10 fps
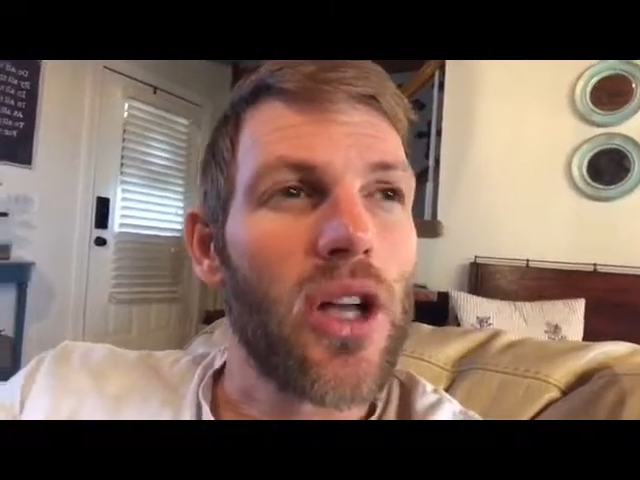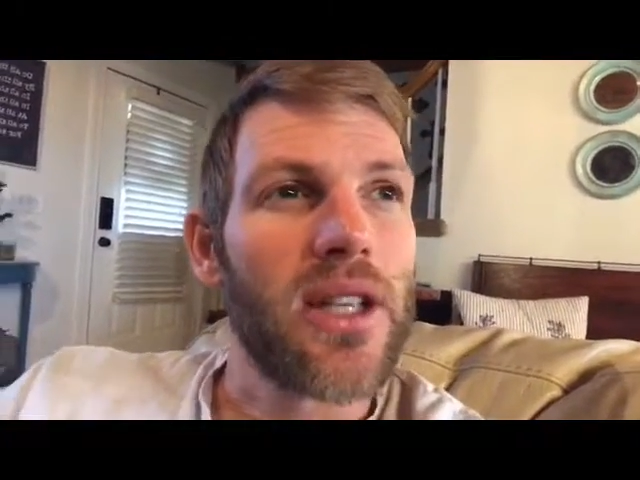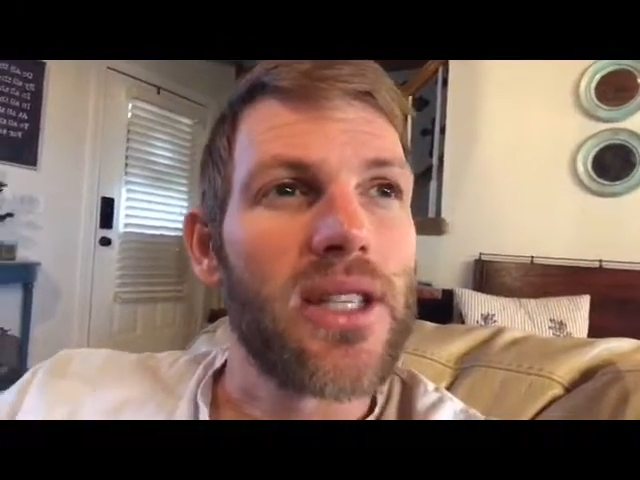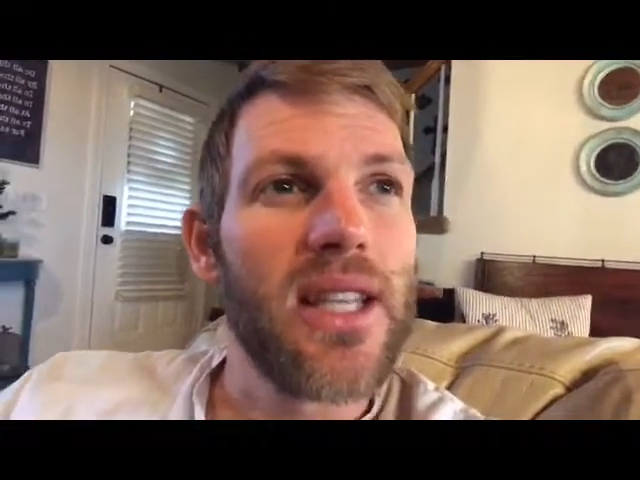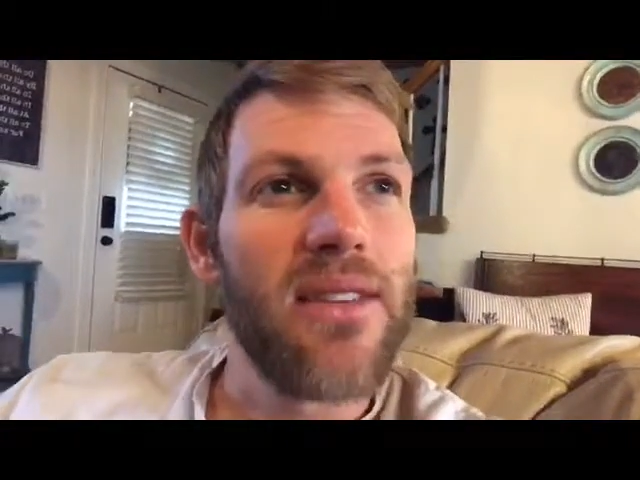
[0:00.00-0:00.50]

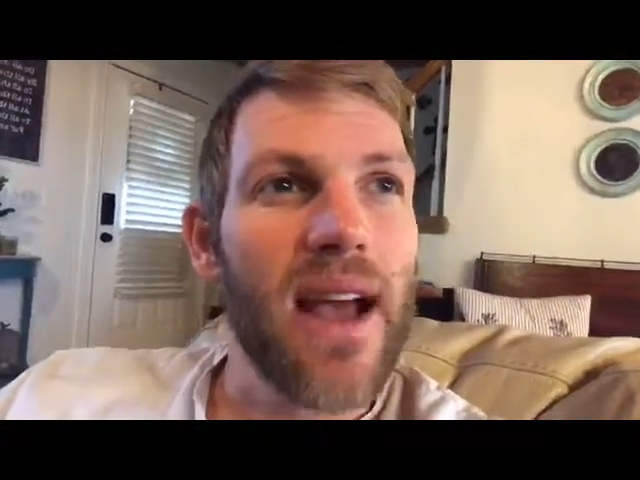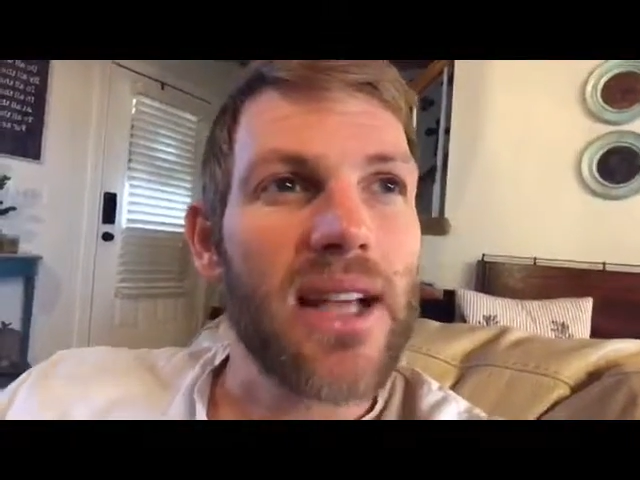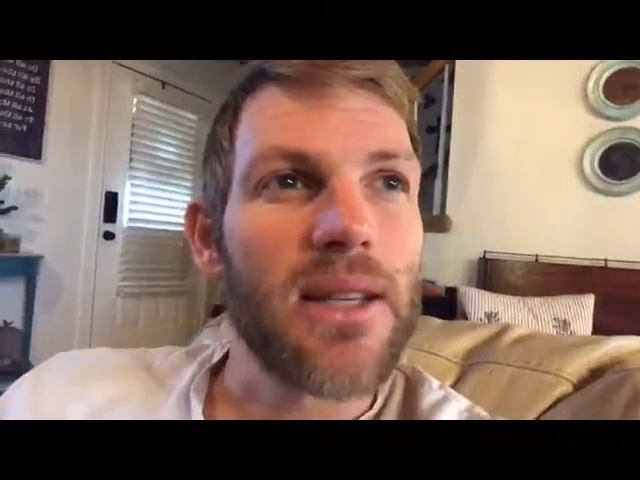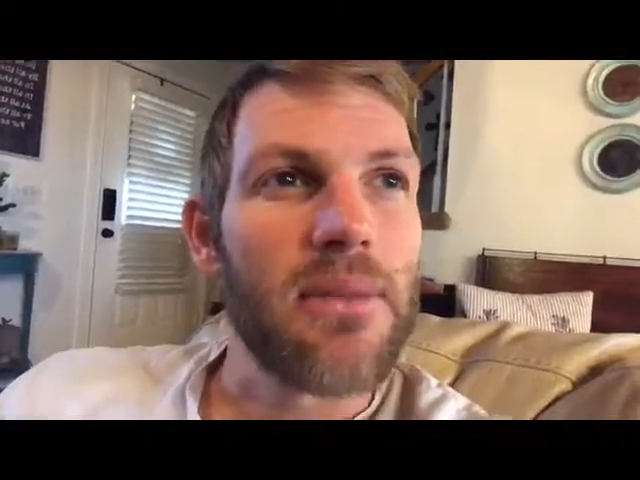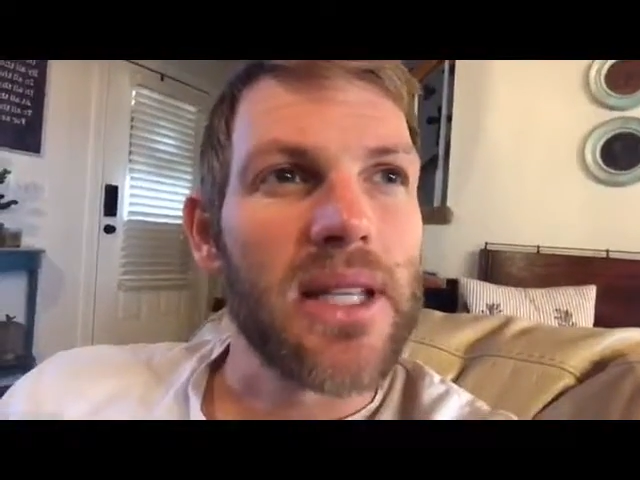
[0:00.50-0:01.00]
Steve
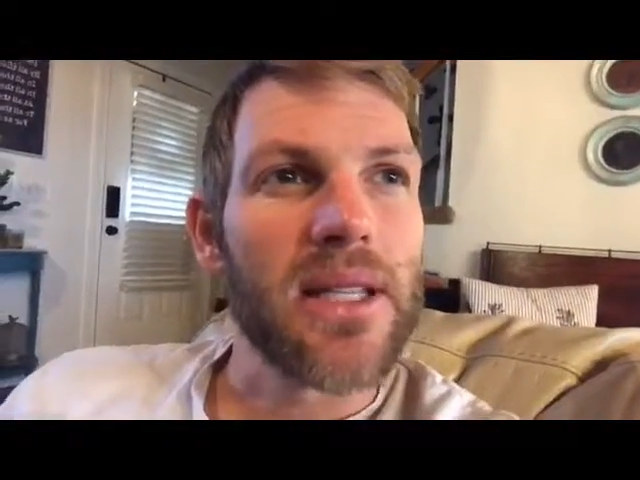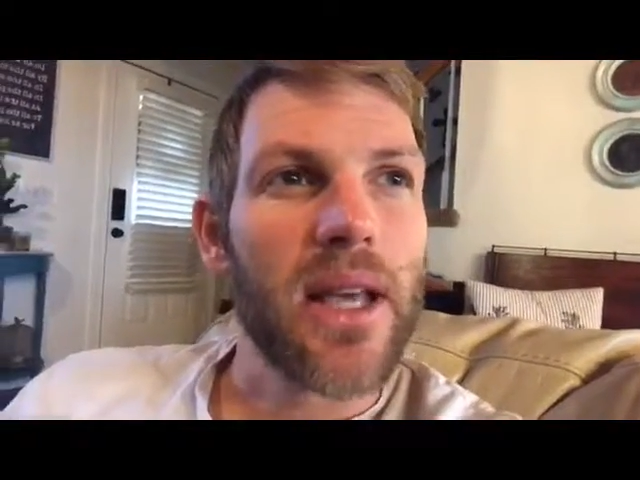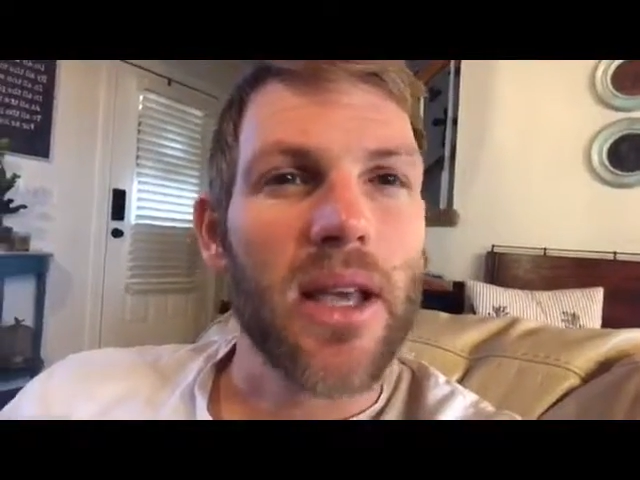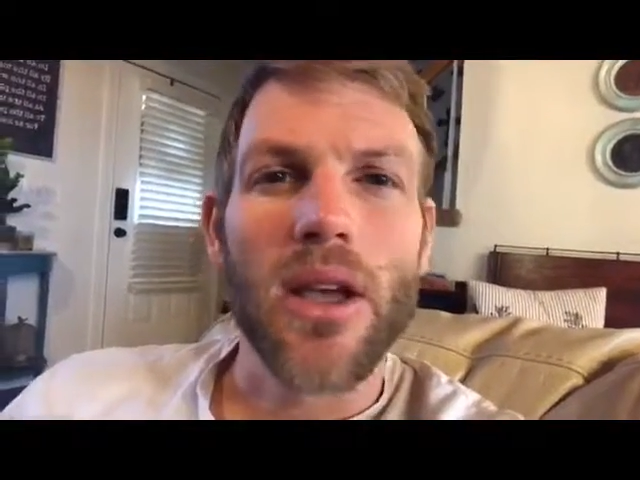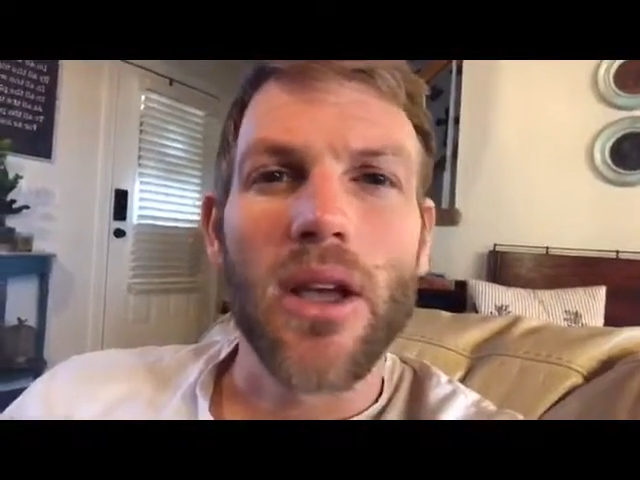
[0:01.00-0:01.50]
asked him, he's
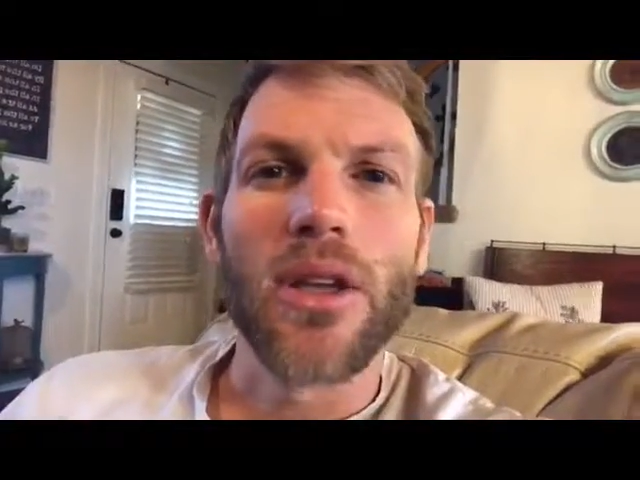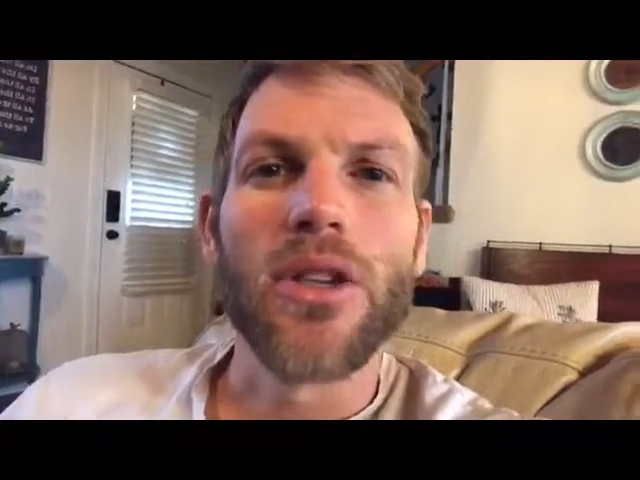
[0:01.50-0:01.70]
like,